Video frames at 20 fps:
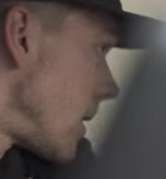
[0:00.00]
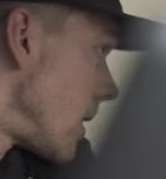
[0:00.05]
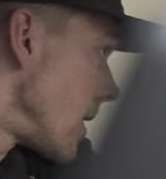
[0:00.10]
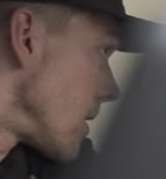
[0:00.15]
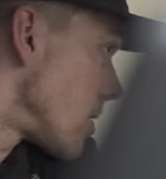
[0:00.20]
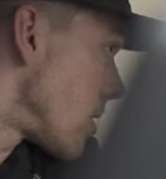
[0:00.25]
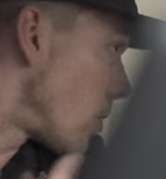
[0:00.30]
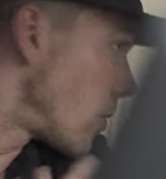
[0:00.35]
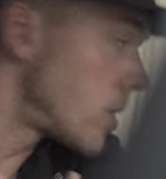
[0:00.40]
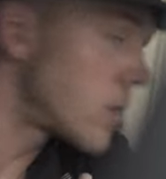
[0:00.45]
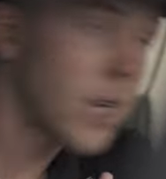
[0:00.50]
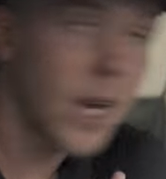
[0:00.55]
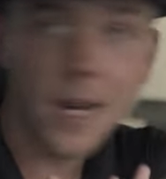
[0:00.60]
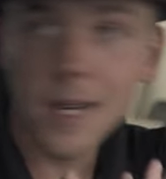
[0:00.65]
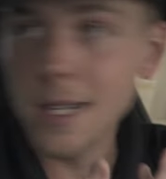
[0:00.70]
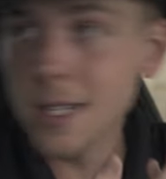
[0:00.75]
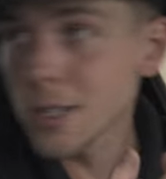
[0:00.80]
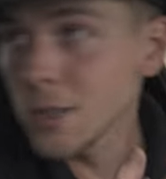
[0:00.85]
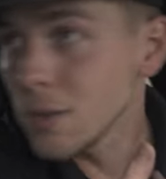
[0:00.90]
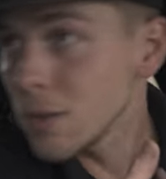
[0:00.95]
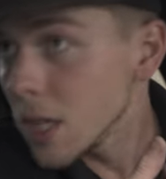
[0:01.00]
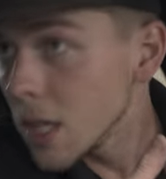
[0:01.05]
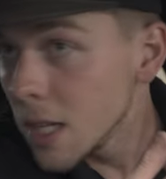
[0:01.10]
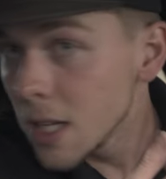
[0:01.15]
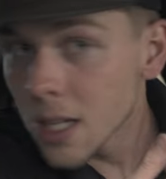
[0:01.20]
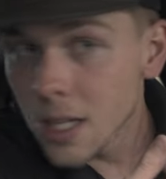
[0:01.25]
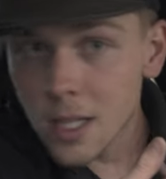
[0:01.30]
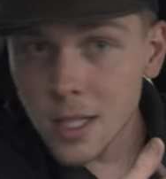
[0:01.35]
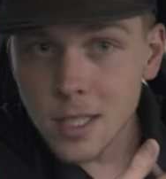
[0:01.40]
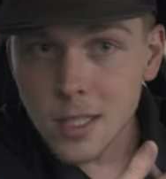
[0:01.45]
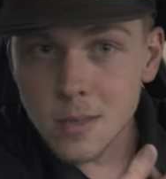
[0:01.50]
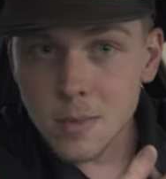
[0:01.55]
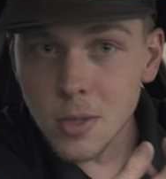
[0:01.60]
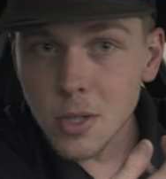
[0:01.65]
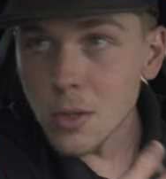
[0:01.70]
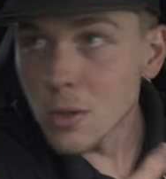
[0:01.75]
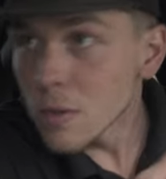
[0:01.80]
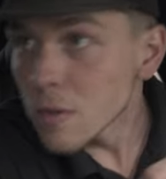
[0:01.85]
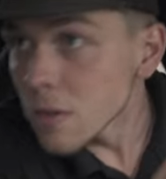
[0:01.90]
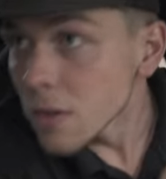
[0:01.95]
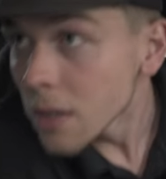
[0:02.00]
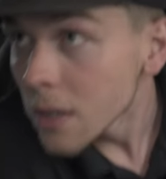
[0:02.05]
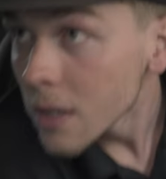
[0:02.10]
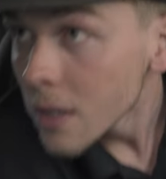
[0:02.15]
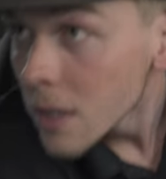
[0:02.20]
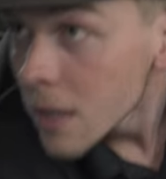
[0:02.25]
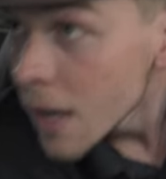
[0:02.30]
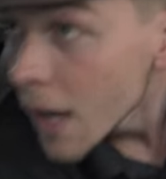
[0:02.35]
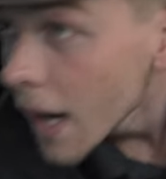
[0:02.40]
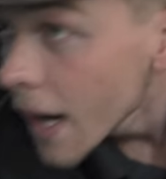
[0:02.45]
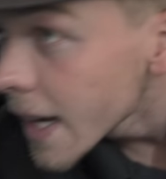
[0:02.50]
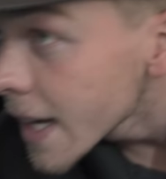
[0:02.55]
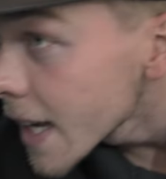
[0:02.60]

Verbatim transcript: That's all we're trying to do is maneuver. I